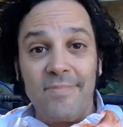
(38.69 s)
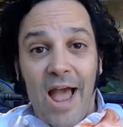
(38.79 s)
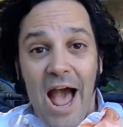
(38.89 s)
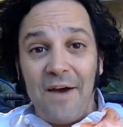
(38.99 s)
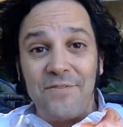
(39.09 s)

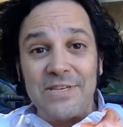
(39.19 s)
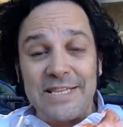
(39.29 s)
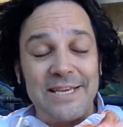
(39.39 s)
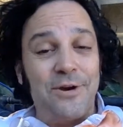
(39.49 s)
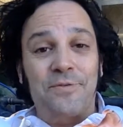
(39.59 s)

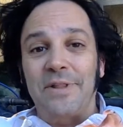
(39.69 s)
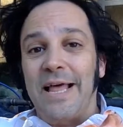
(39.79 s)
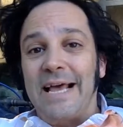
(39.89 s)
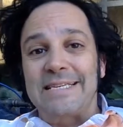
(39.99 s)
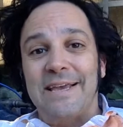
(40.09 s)
obviously, over the
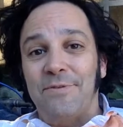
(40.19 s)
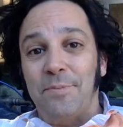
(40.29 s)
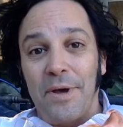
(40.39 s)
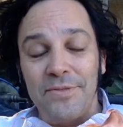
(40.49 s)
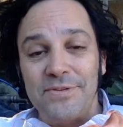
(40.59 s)
last seven
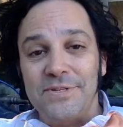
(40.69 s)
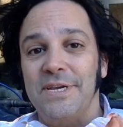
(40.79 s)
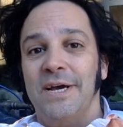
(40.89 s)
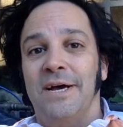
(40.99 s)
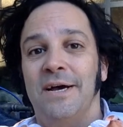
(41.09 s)
months,
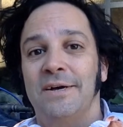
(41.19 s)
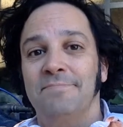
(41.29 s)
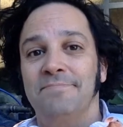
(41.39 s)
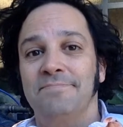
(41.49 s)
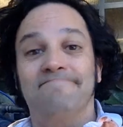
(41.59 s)

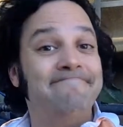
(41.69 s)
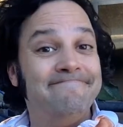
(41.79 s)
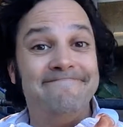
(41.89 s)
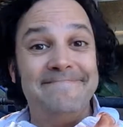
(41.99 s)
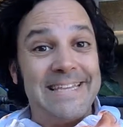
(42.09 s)
um,
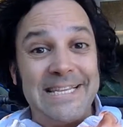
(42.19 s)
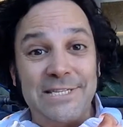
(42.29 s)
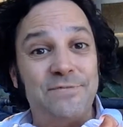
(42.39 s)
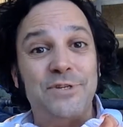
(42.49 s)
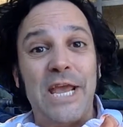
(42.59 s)
needs
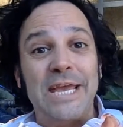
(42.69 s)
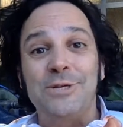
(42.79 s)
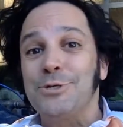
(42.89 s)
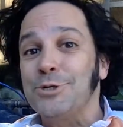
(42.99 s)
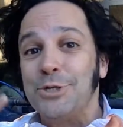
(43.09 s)
have
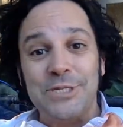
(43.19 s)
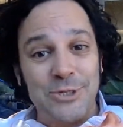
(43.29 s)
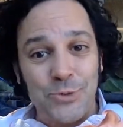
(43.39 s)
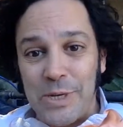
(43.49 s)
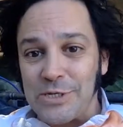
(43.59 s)
changed,
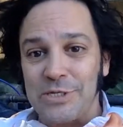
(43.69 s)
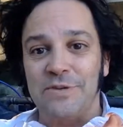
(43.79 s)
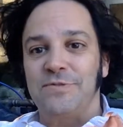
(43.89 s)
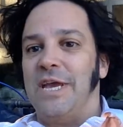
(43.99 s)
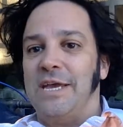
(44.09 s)
situations
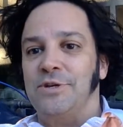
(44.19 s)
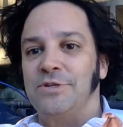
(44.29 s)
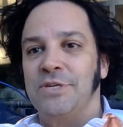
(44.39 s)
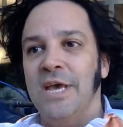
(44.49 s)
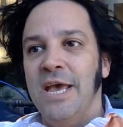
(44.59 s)
have
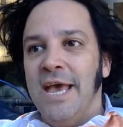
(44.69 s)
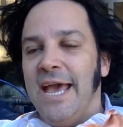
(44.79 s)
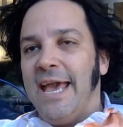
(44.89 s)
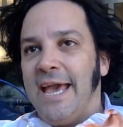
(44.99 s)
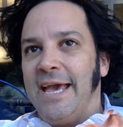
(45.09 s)
changed,
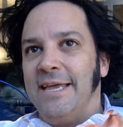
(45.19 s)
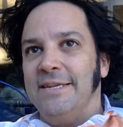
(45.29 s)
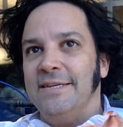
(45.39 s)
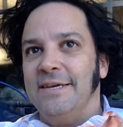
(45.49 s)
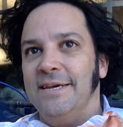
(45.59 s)

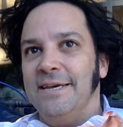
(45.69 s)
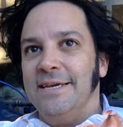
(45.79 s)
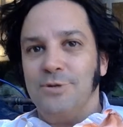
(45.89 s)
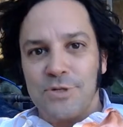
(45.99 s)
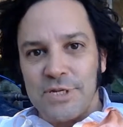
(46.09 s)
and uh,
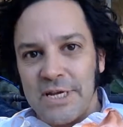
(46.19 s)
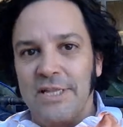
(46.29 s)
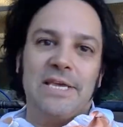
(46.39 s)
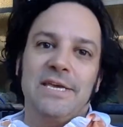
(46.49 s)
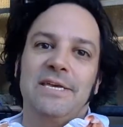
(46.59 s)

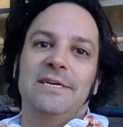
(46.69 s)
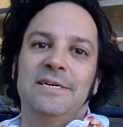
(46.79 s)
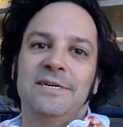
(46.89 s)
interestingly,